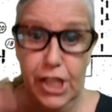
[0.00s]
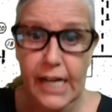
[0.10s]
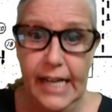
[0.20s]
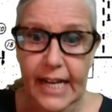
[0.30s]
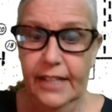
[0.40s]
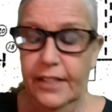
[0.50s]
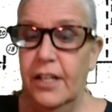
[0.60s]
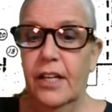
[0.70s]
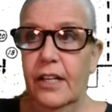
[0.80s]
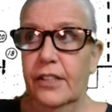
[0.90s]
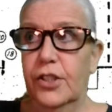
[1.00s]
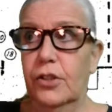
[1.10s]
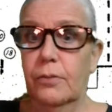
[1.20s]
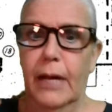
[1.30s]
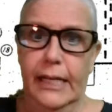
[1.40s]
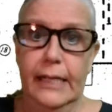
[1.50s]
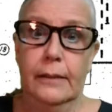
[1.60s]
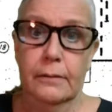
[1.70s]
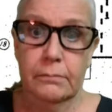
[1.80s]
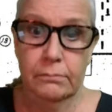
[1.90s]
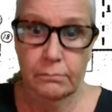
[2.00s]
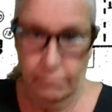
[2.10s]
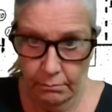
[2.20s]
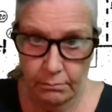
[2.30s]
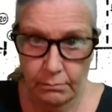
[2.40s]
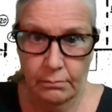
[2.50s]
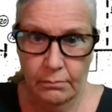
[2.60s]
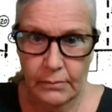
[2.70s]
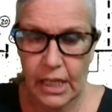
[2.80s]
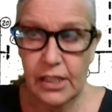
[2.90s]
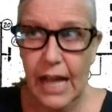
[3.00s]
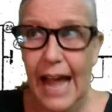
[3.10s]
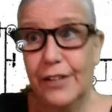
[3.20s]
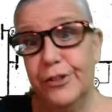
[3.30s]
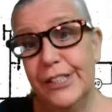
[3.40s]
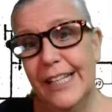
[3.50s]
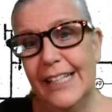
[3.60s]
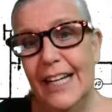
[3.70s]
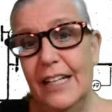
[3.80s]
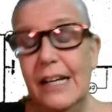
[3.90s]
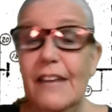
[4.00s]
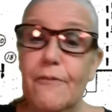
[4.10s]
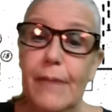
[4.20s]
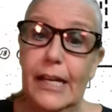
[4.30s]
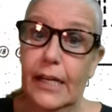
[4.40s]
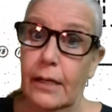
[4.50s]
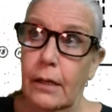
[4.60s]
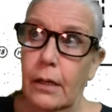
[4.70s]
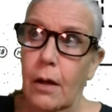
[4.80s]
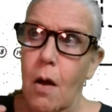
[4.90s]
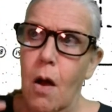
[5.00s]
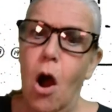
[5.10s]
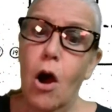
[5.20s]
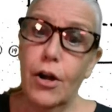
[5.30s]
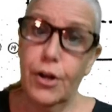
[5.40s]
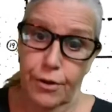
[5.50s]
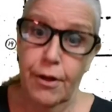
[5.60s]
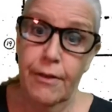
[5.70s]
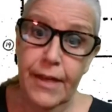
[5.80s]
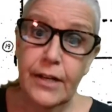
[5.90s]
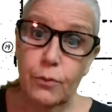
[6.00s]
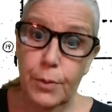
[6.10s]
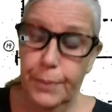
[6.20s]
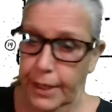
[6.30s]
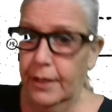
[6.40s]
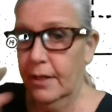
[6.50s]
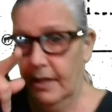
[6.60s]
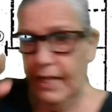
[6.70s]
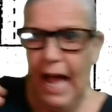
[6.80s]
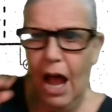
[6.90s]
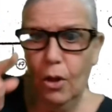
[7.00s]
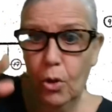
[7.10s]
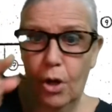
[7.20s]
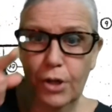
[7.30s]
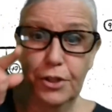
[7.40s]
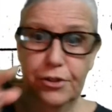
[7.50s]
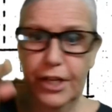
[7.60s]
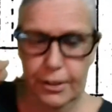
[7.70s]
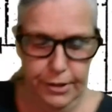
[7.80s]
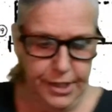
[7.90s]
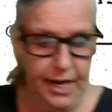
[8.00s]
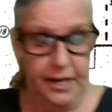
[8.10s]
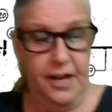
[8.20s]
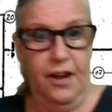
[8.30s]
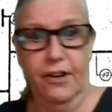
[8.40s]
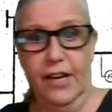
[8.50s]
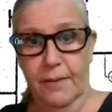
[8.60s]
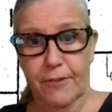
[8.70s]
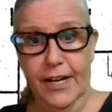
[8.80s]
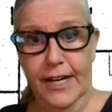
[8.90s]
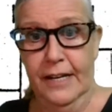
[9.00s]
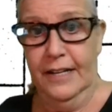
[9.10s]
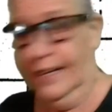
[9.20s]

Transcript: as I can to make it as accurate as I can and even make it harder than it would be. How long do you think it'll take? Okay, I'm ready.